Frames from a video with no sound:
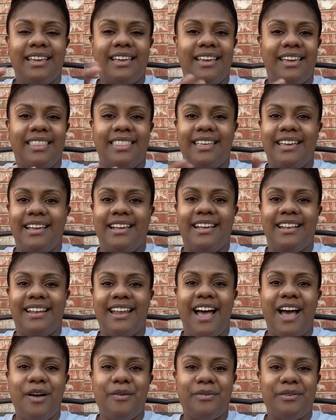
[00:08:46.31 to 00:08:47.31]
and then
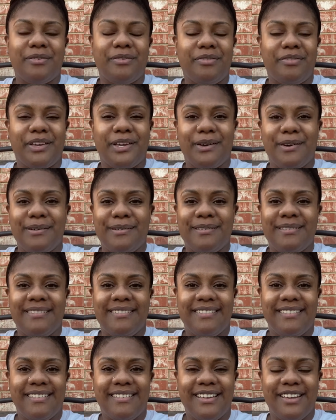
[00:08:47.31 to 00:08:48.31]
I would feel,
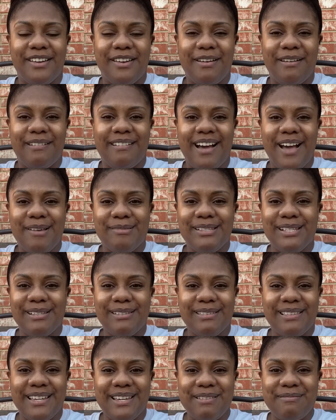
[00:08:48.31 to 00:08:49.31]

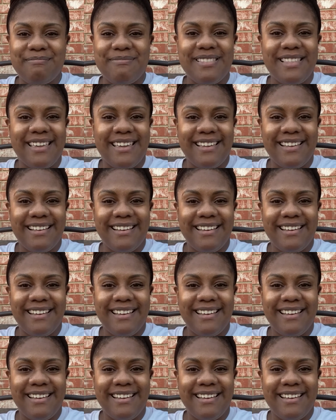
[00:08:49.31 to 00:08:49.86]
absolutely complete.